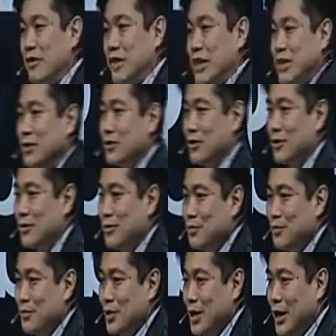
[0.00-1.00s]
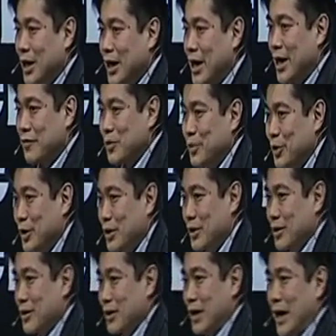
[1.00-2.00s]
Kindle, I have a book,
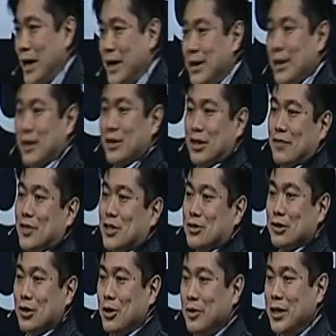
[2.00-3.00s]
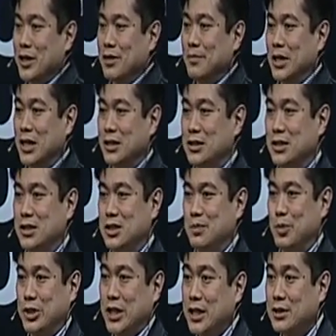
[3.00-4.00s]
I can't give it to Loic because it's
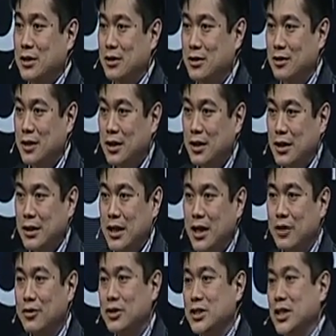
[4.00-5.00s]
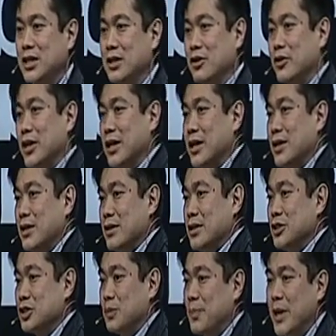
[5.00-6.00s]
protected. Now they're saying, okay,
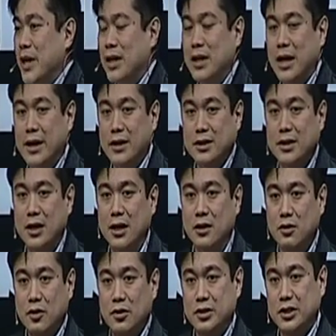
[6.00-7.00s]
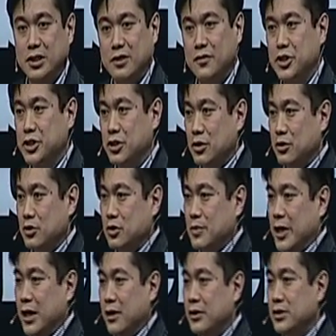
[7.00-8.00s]
in Japan, I can download a TV show to
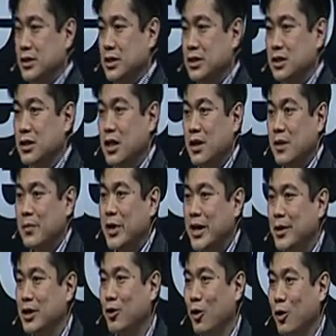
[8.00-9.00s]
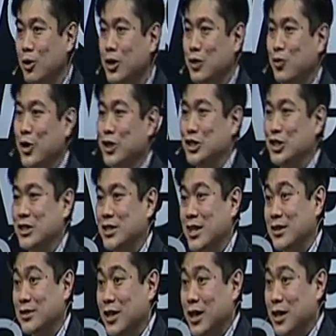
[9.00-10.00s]
my hard disk, but I can only watch it
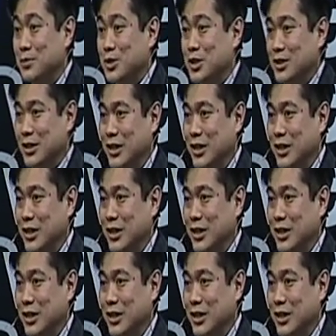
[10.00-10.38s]
10 times and it